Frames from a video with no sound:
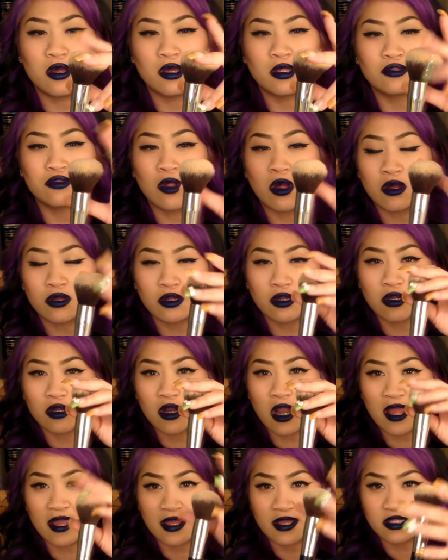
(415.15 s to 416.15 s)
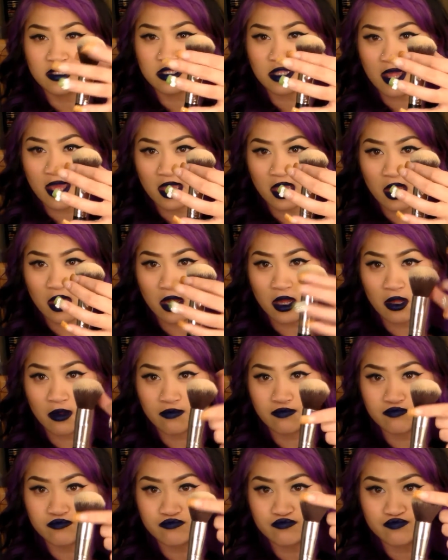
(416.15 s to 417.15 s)
a longer, I guess, like
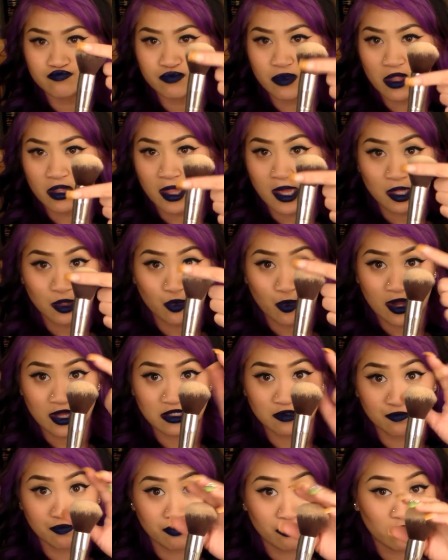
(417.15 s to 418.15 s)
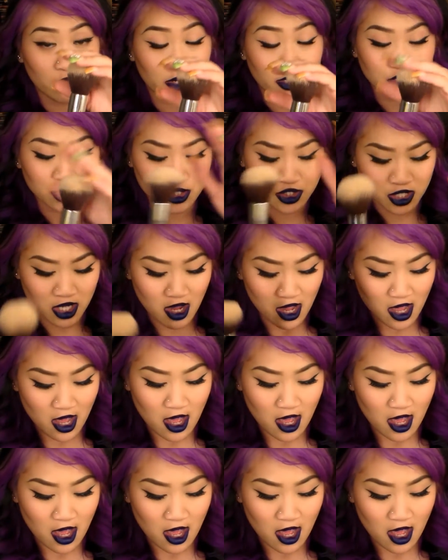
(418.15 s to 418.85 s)
lengthwise brush